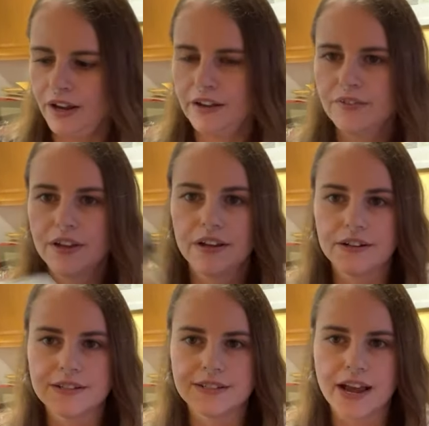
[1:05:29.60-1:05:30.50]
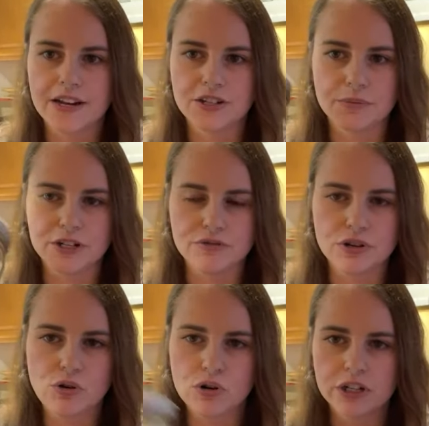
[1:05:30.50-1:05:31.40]
And then sage, I'm going to do a
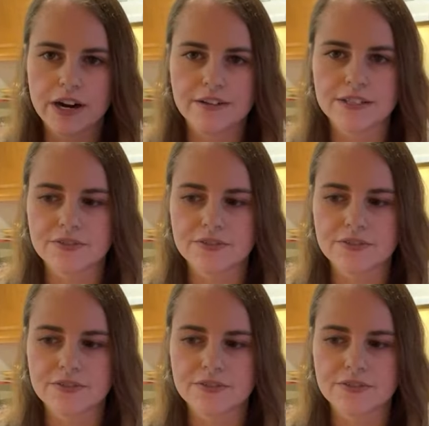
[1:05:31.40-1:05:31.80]
quarter ounce